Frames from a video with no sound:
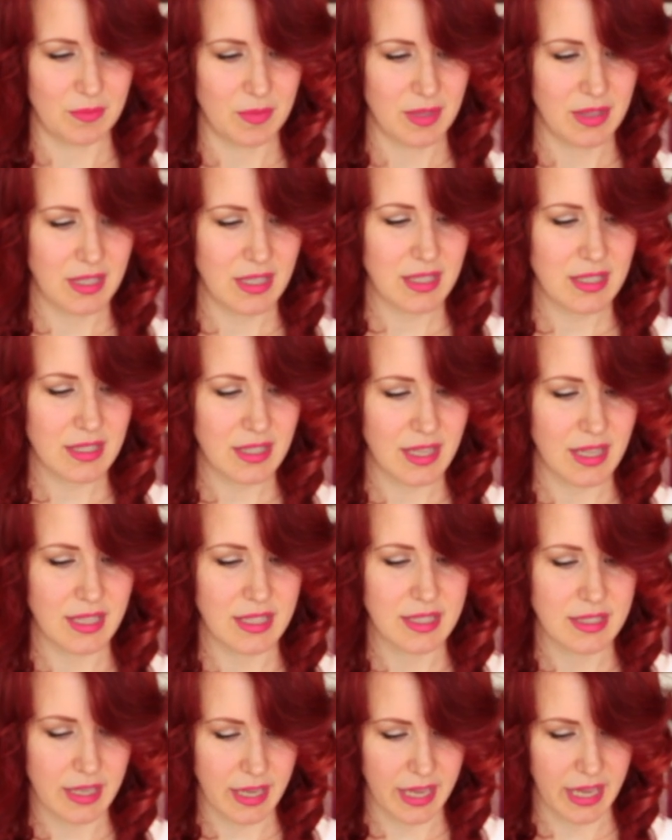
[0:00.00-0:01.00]
this
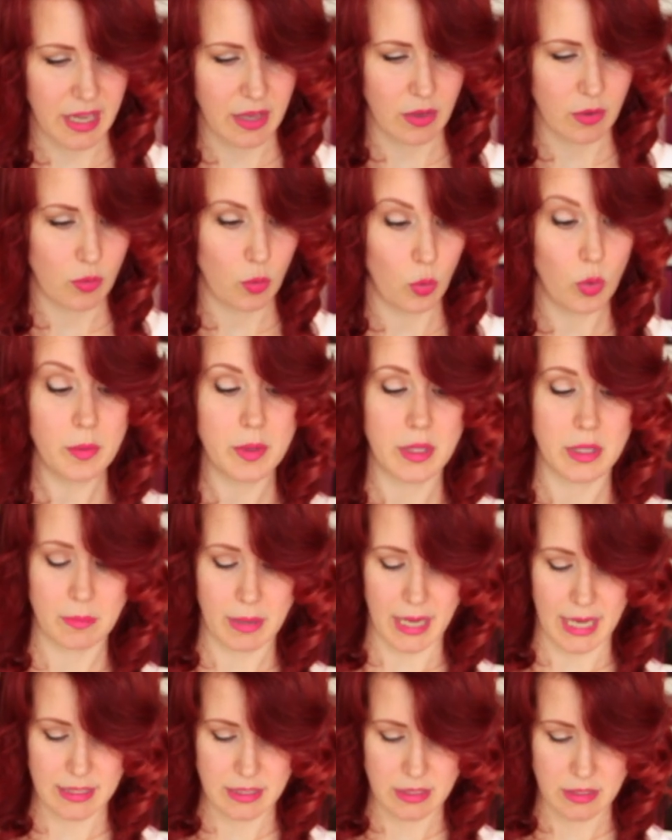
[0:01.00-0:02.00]
is a woman
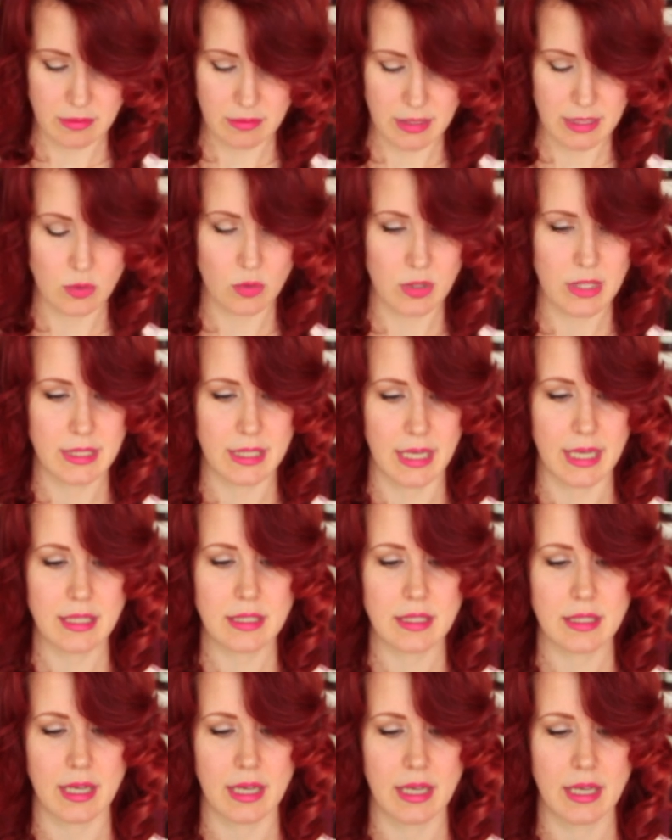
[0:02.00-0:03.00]
pattern, that's what it
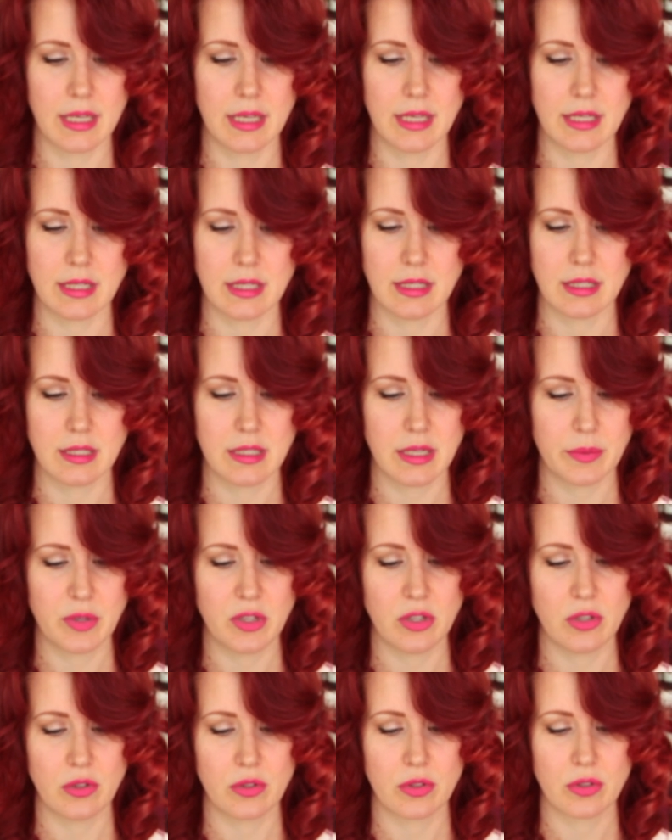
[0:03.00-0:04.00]
says. It is
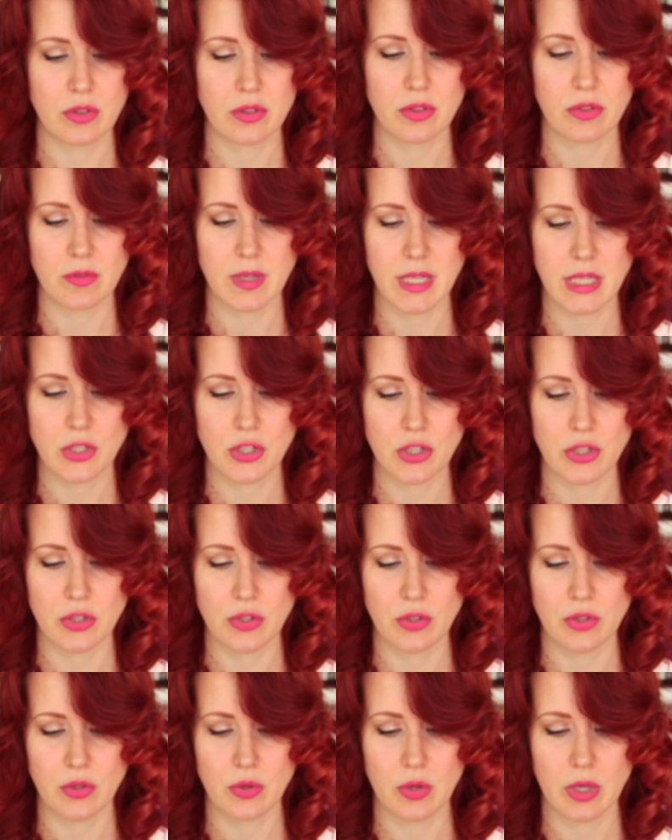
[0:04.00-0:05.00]

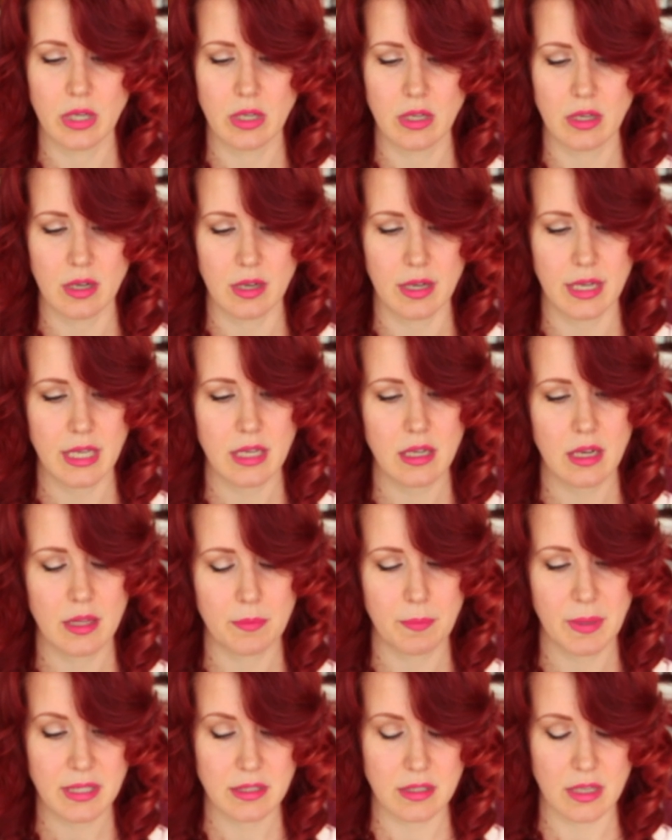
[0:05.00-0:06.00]

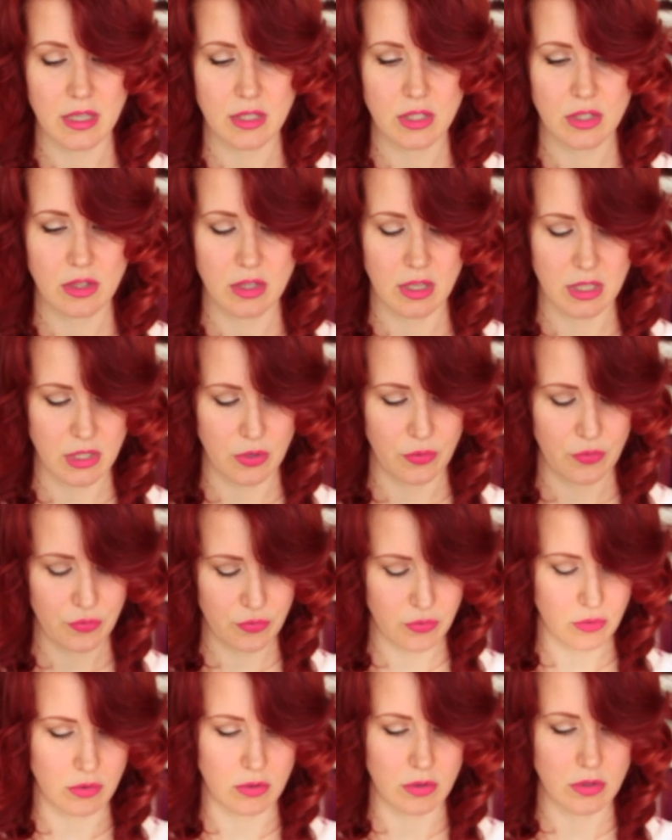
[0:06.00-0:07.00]
W329, bust size
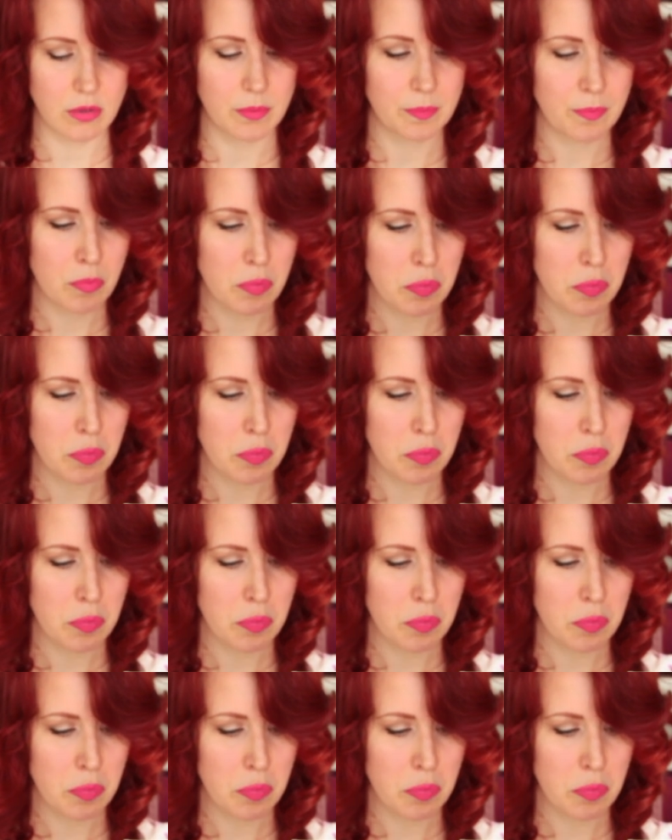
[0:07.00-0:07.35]
34.